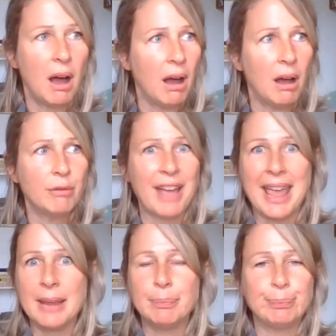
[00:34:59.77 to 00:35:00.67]
of
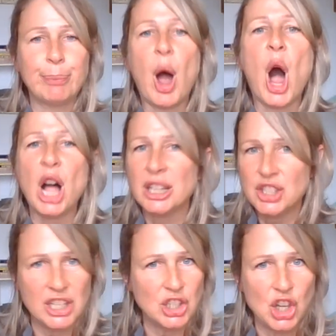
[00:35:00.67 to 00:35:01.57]
a
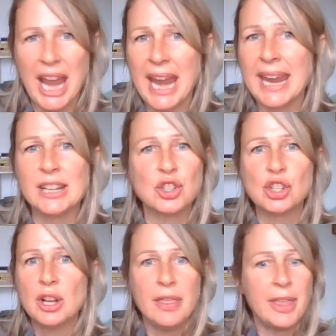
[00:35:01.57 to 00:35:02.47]
policy
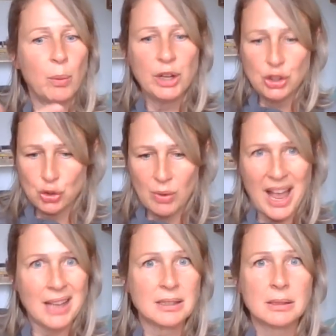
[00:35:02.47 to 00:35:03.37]
change that would
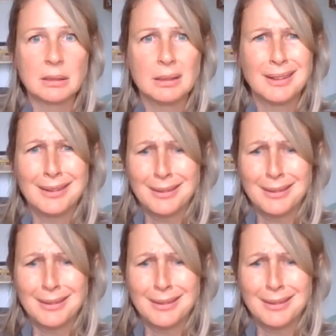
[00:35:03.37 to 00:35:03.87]
address